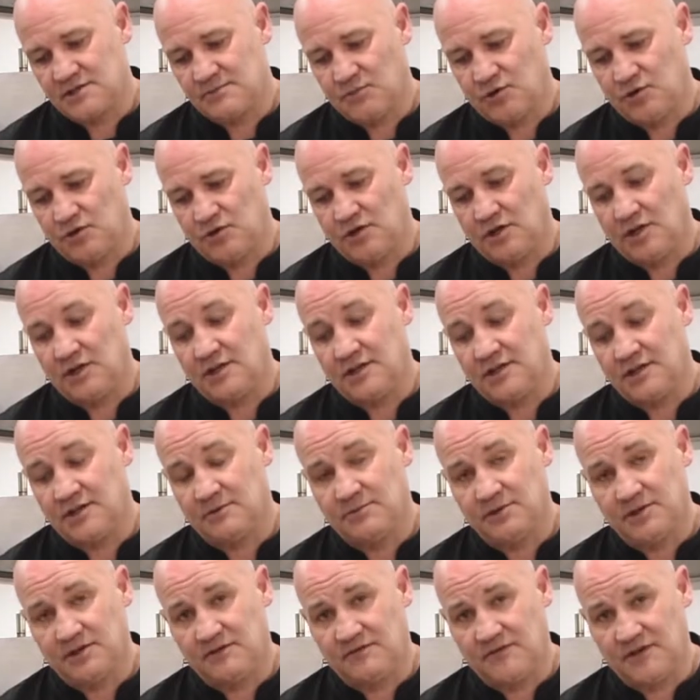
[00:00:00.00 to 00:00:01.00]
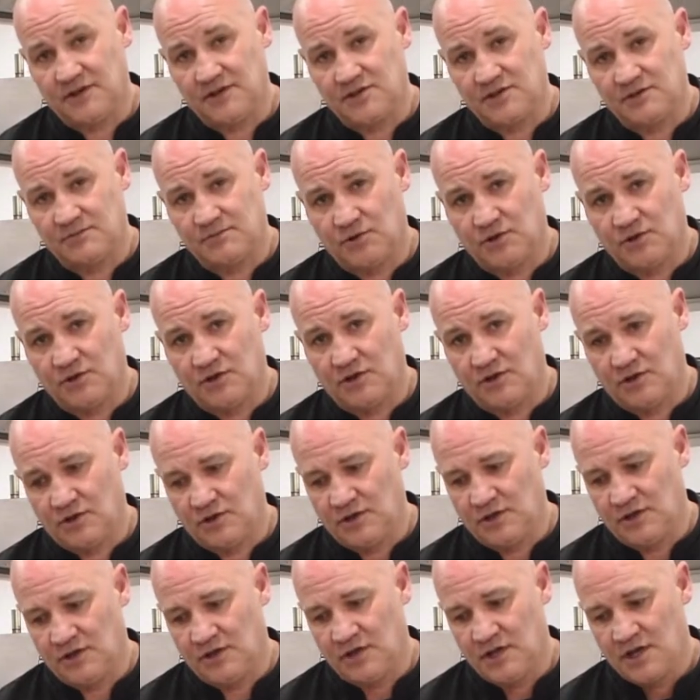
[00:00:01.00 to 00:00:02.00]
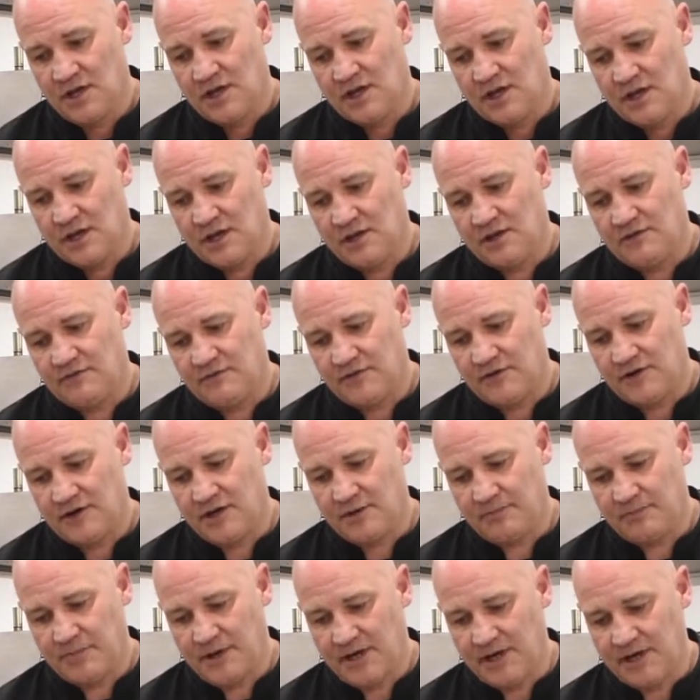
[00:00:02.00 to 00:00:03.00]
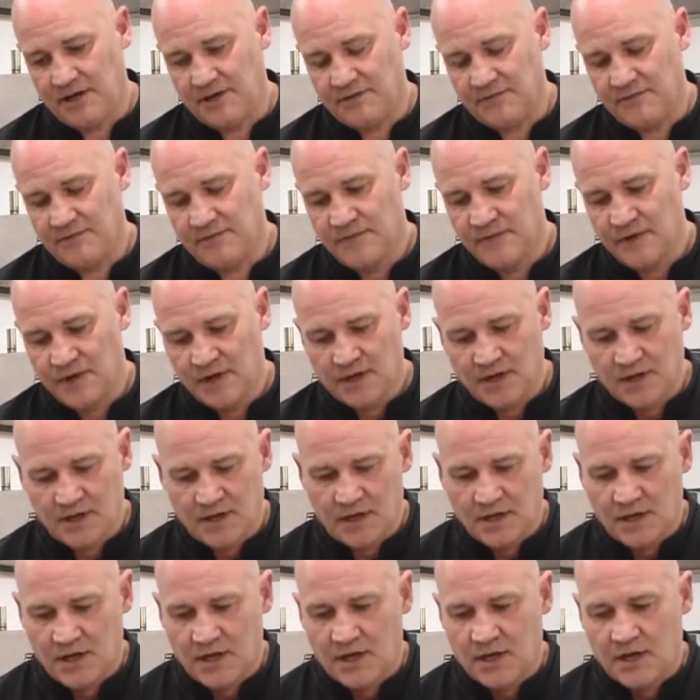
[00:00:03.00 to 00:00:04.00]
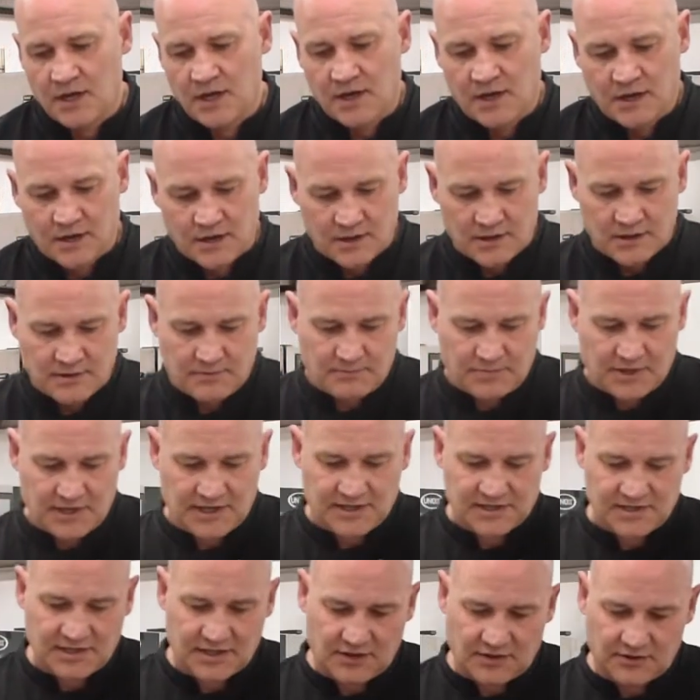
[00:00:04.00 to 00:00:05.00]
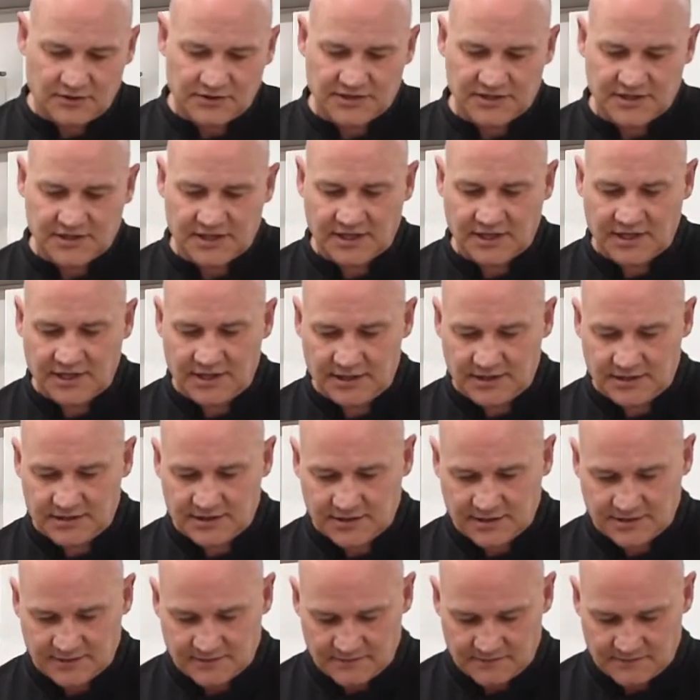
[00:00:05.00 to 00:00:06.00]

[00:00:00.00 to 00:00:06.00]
little bit of vegetable oil in the frying pan. Place that onto the heat,